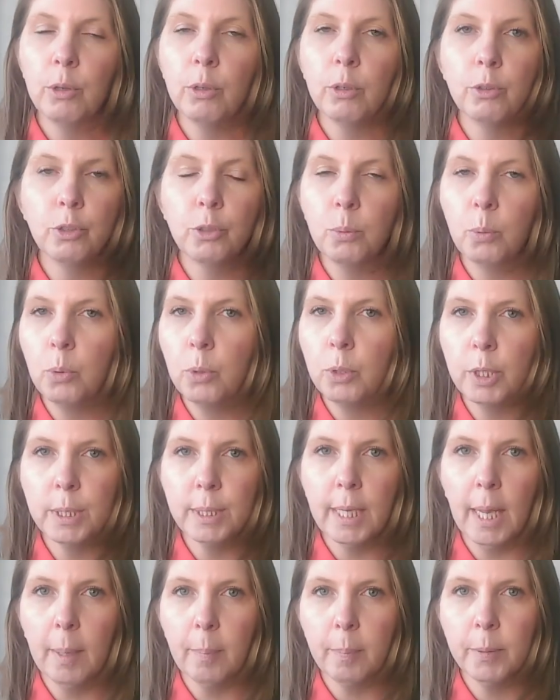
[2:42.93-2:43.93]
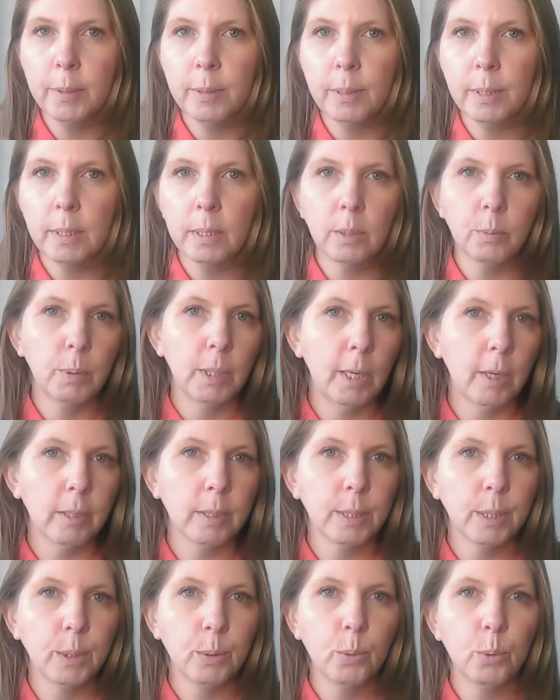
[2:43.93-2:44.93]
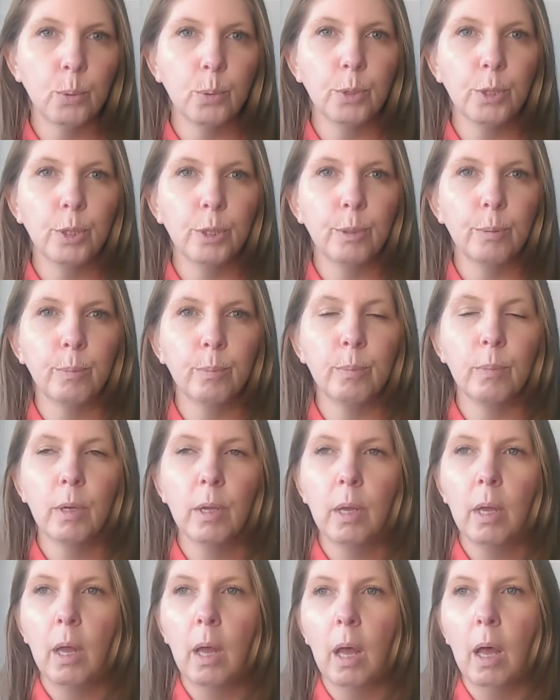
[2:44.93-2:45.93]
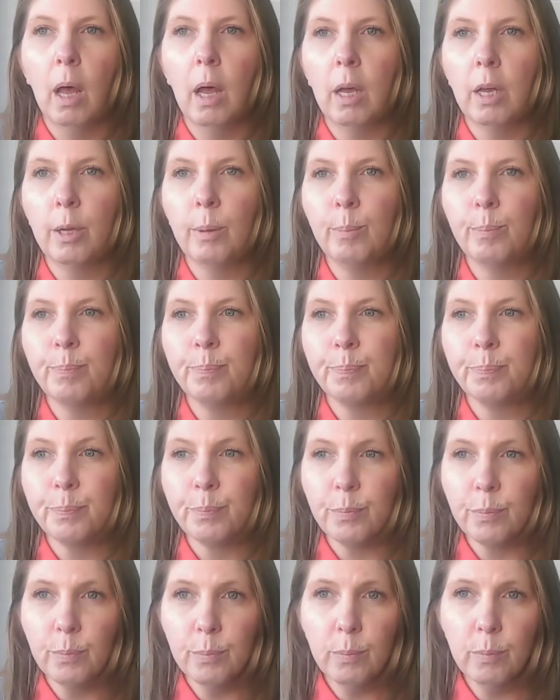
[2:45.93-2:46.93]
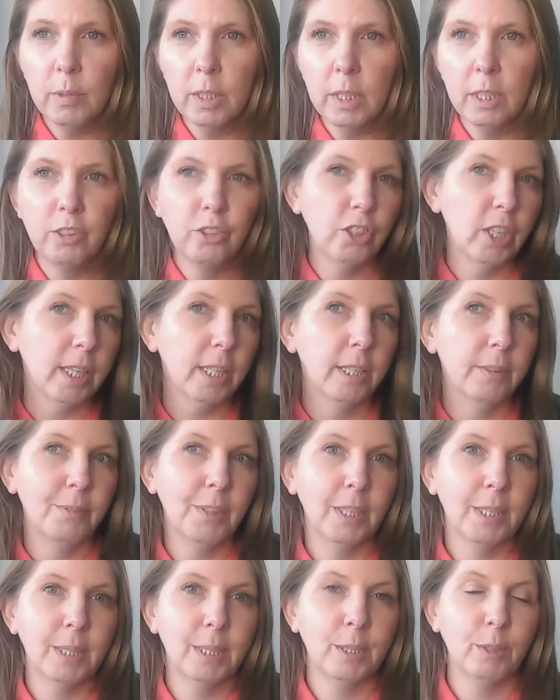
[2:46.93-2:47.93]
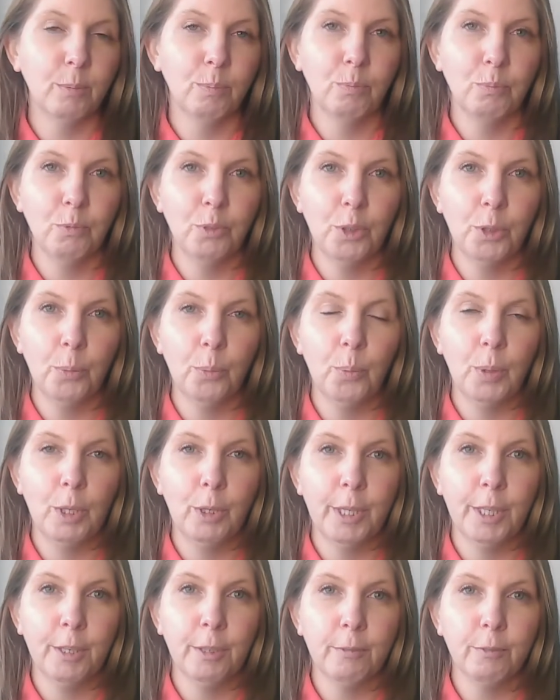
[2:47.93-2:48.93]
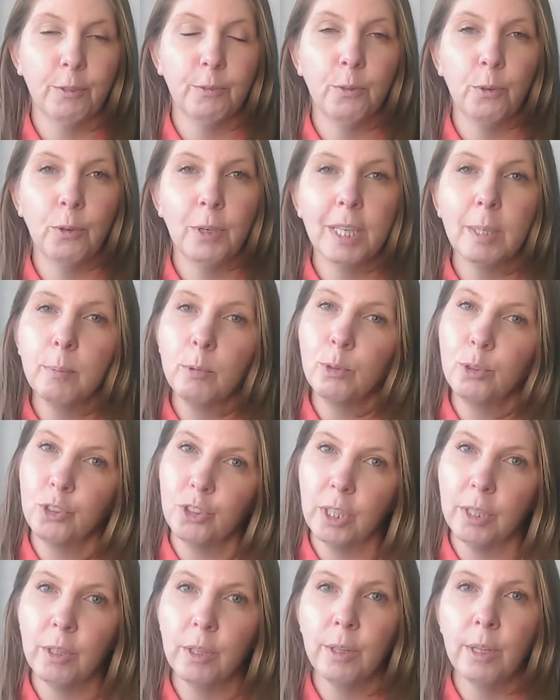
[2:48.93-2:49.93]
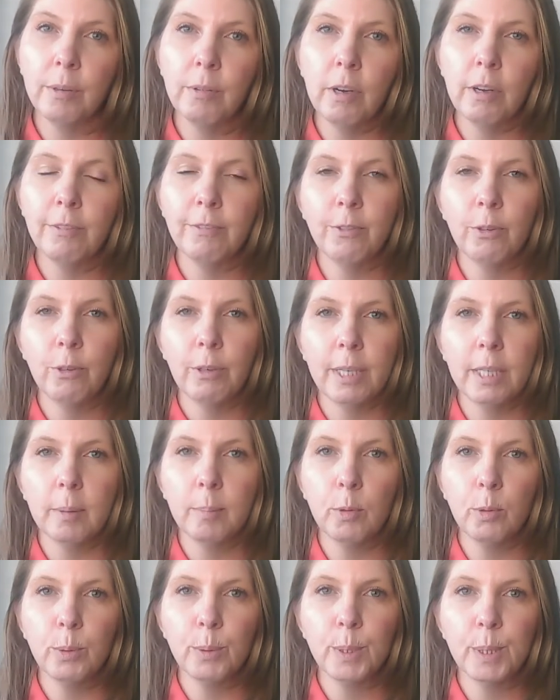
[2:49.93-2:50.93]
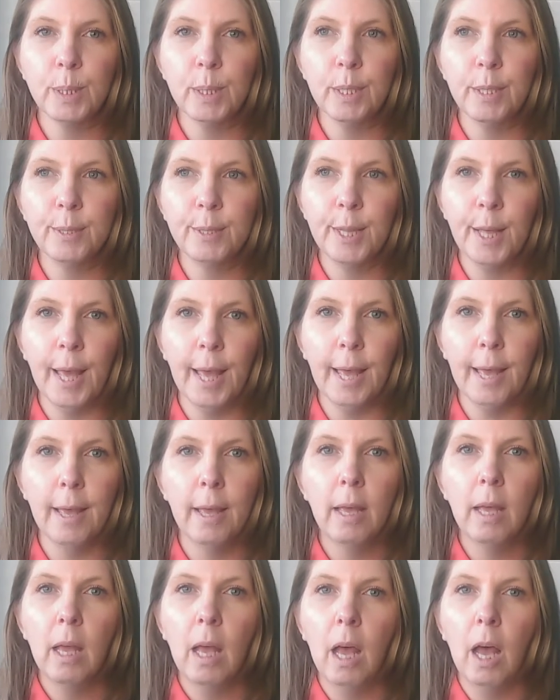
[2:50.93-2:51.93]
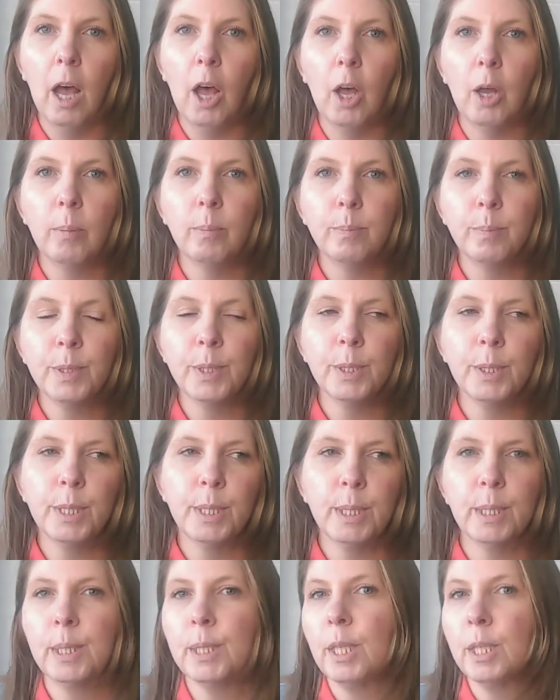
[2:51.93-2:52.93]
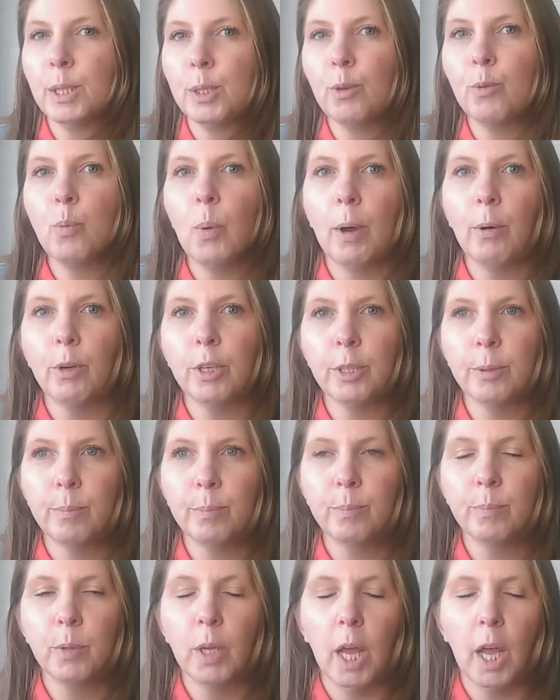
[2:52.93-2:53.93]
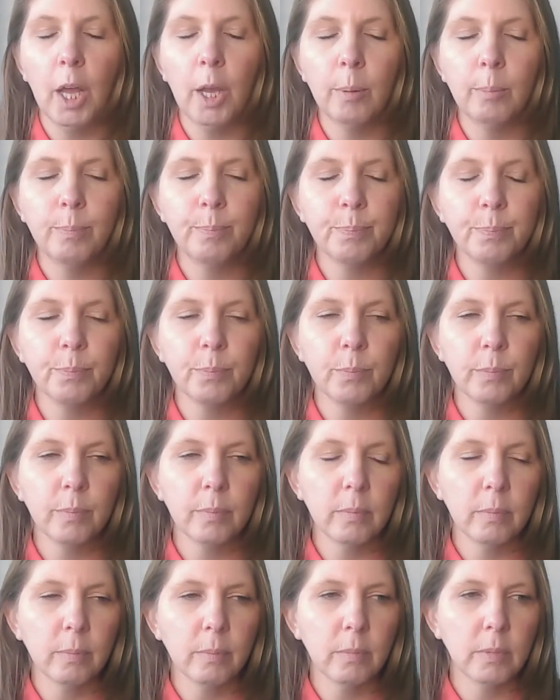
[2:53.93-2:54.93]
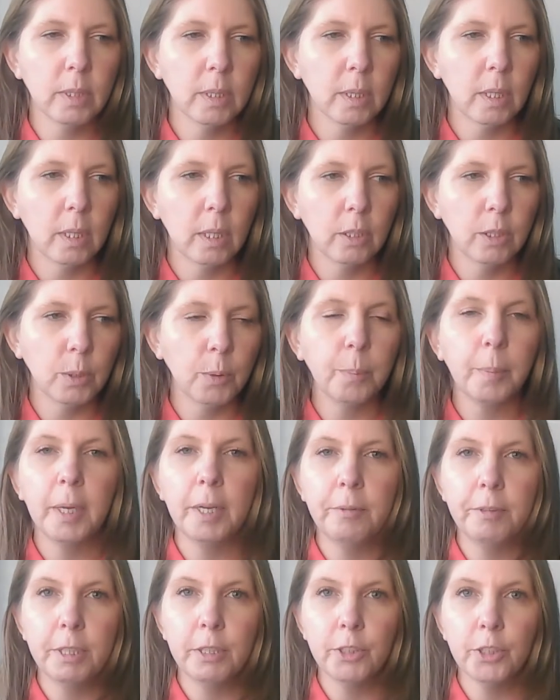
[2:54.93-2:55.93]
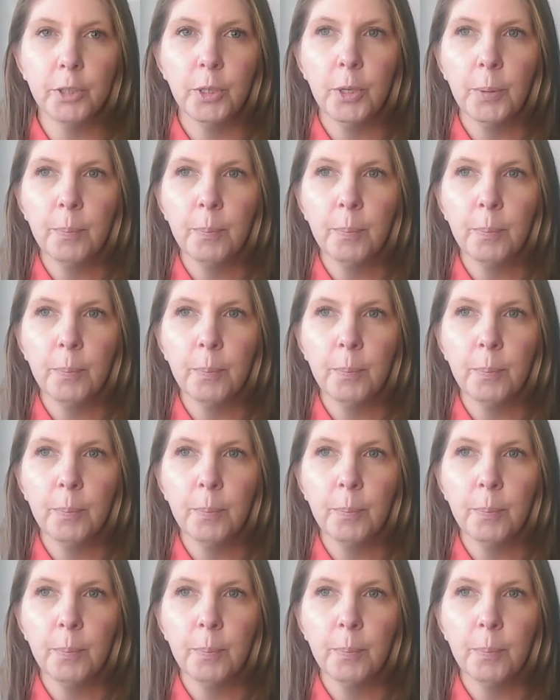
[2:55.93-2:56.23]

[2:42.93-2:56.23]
untoward that's happened since we last saw them, and check if there's, you know, we're looking after four animals, check that there are four animals there. So this is our sort of welcome sort of period.